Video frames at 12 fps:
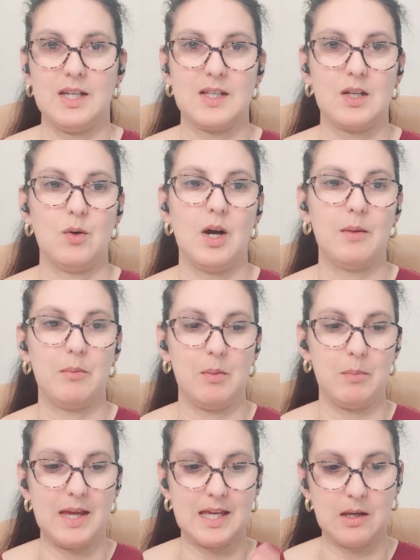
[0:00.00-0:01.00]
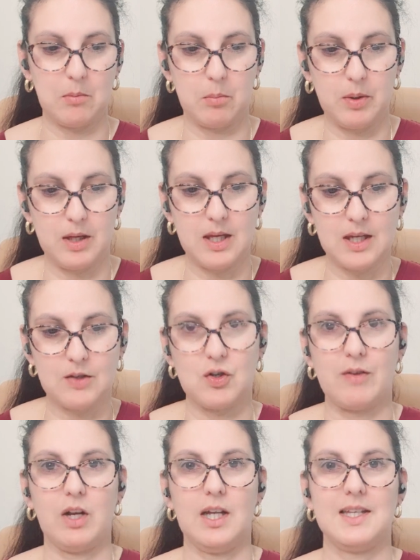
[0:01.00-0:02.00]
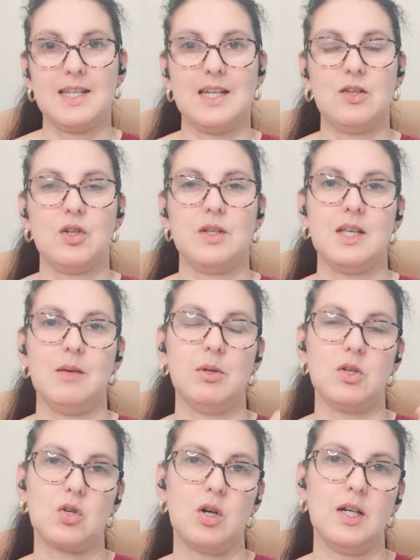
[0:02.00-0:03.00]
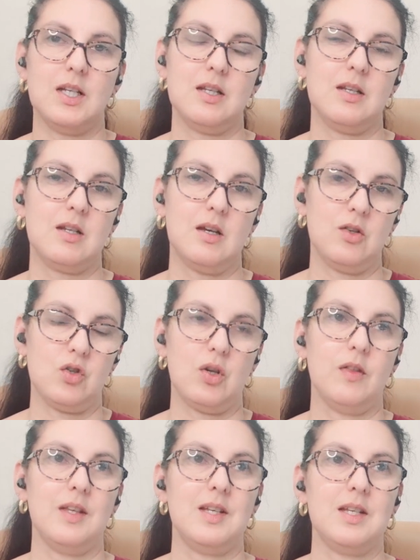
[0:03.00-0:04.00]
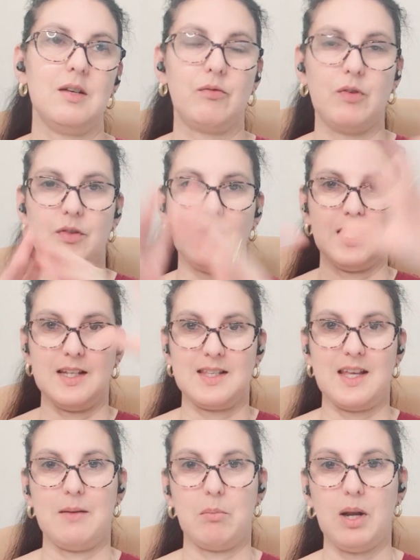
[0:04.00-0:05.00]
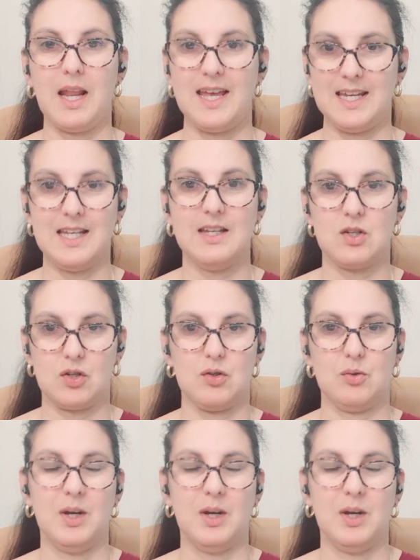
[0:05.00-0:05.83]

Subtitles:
So I'm making big generalizations here, but trying to touch on the different things that play into